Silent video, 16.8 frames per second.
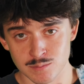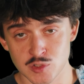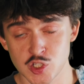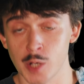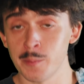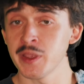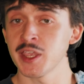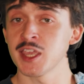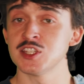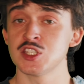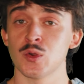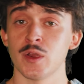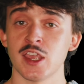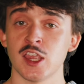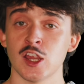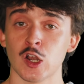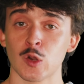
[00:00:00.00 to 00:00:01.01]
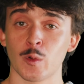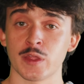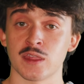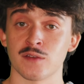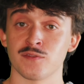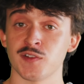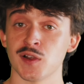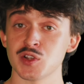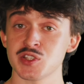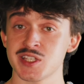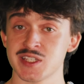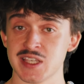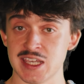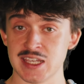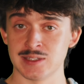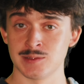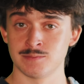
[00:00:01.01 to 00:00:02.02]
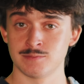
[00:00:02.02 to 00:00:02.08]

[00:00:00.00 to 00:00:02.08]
jumping into it here with the first scene.